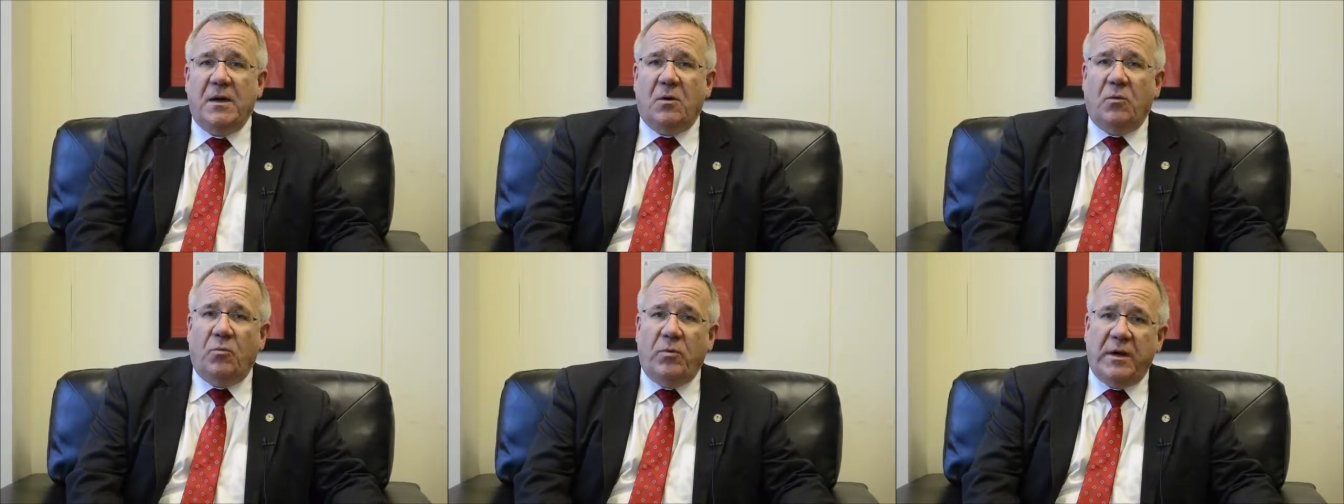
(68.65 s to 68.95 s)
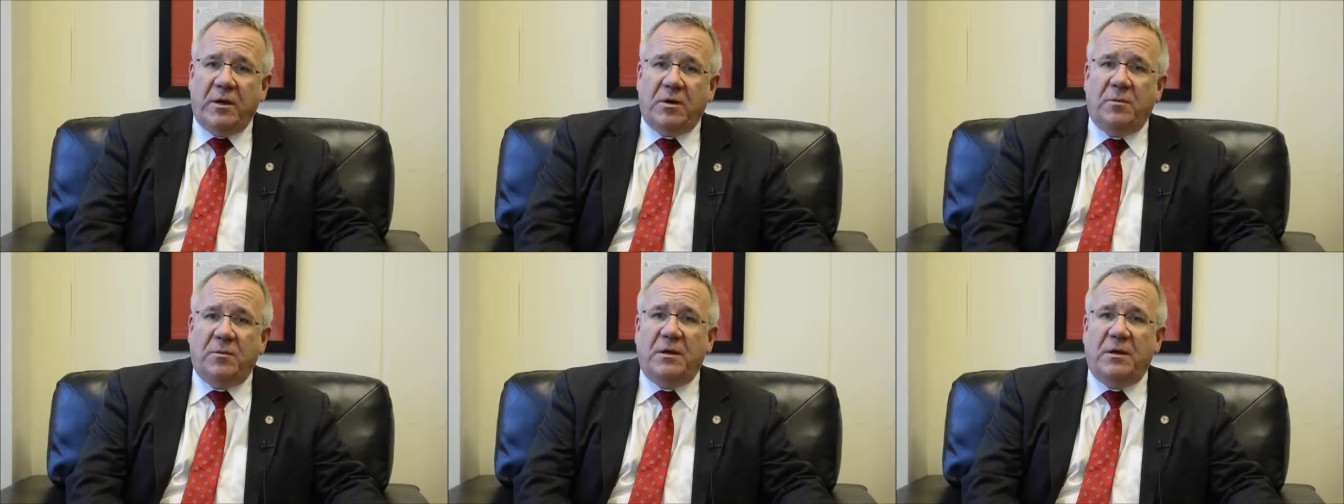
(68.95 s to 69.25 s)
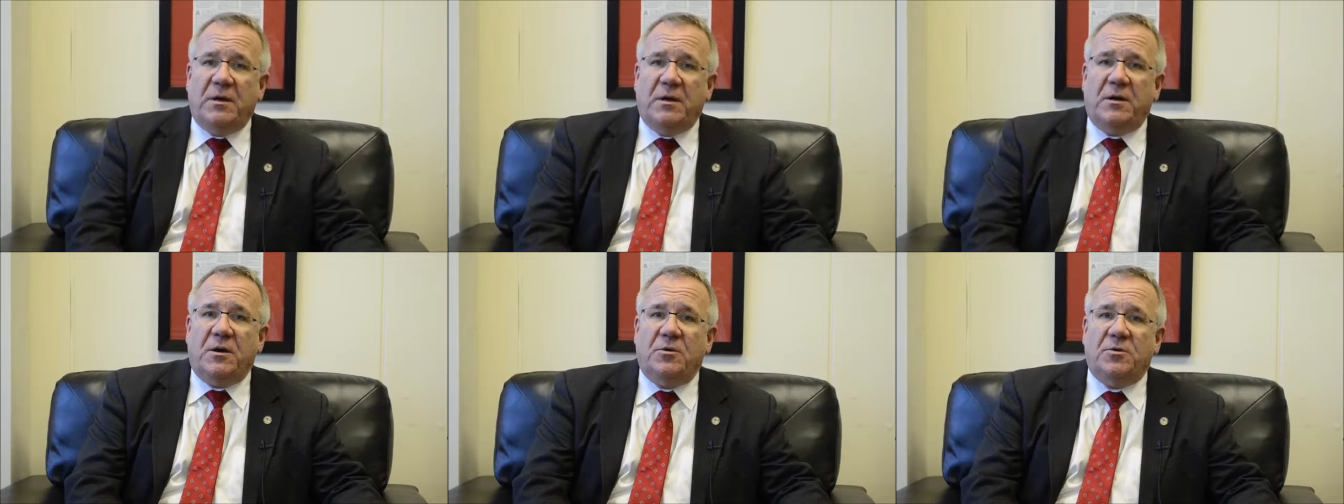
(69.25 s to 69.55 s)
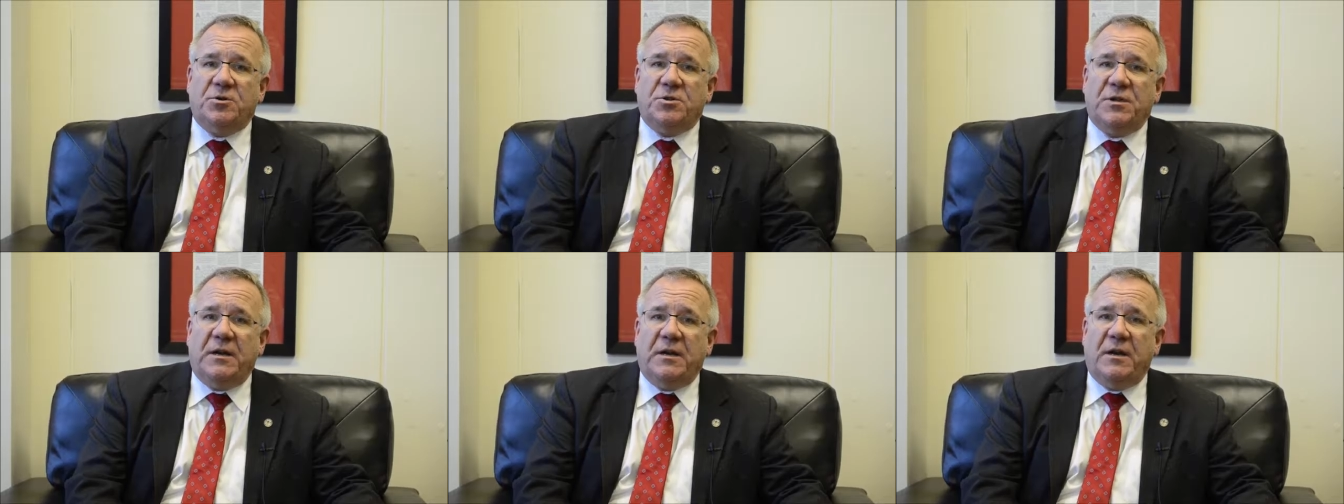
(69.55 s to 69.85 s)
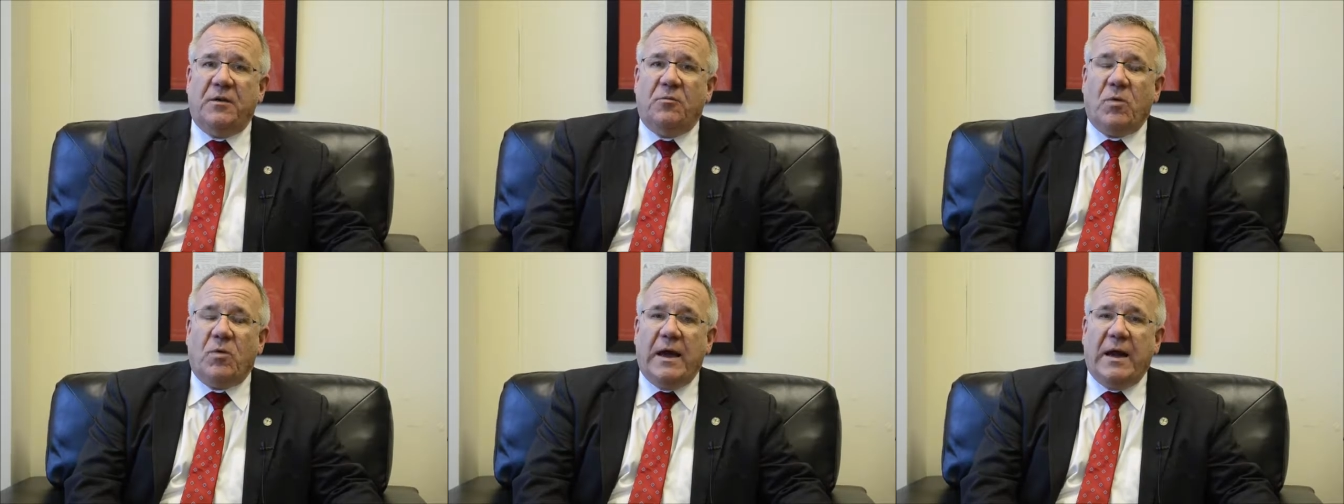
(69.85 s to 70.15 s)
We could be
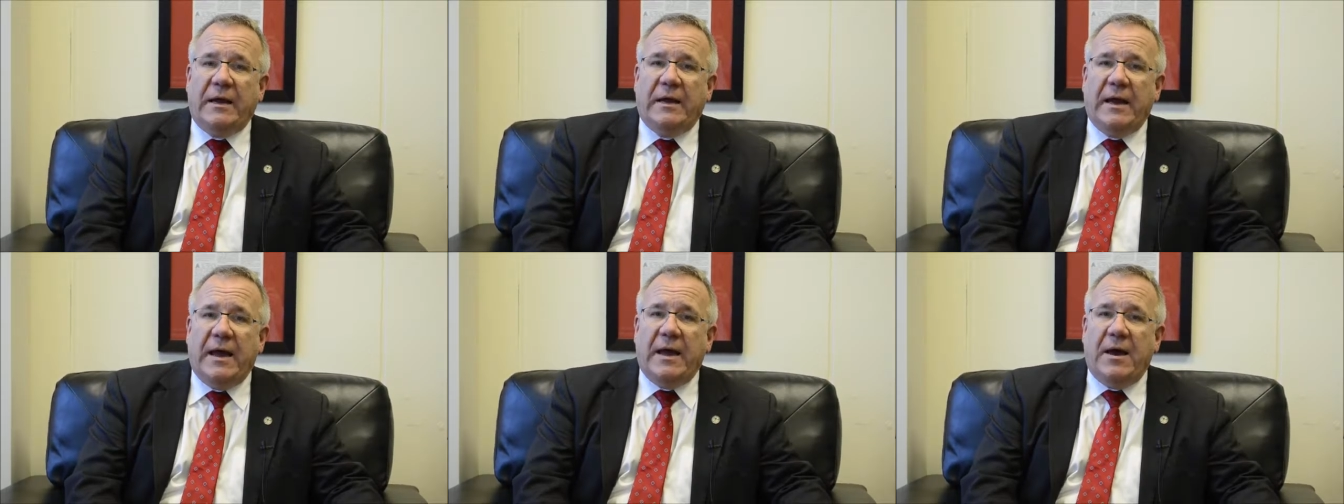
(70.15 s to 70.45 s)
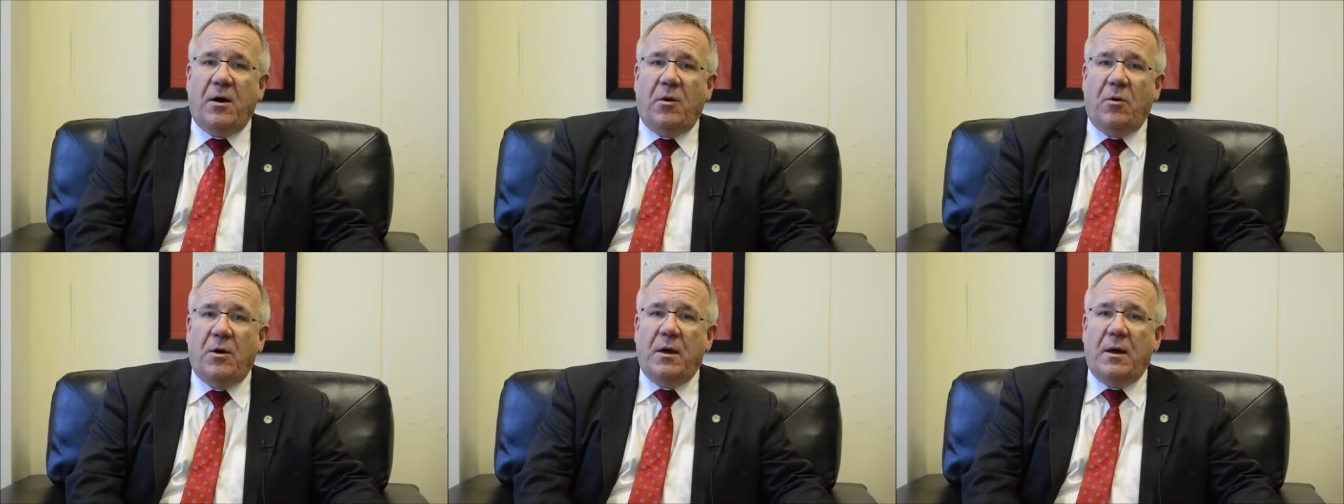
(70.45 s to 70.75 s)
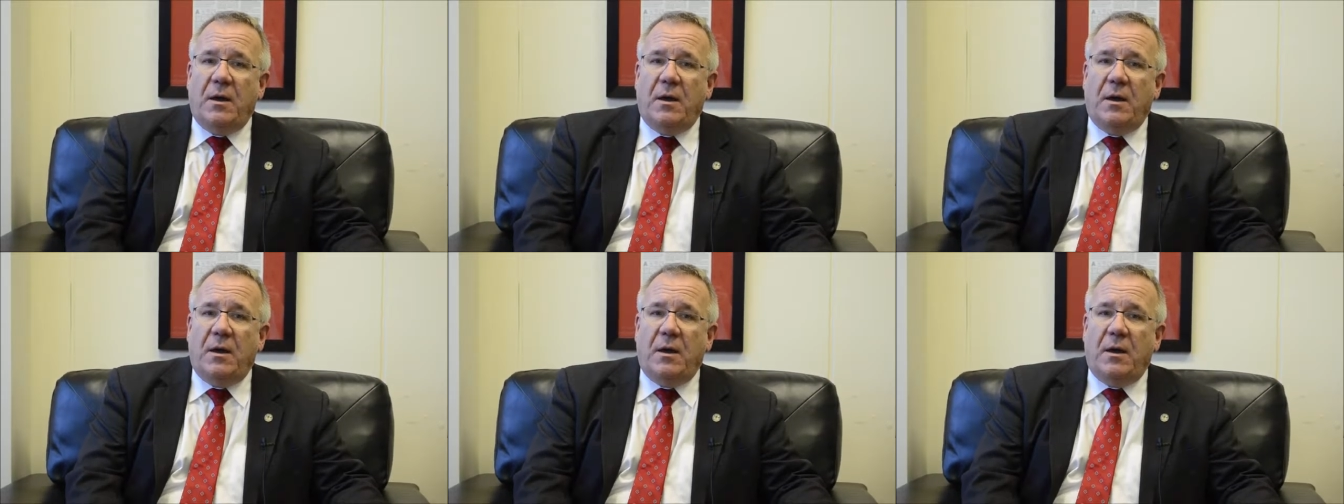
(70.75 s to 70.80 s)
negotiating right now.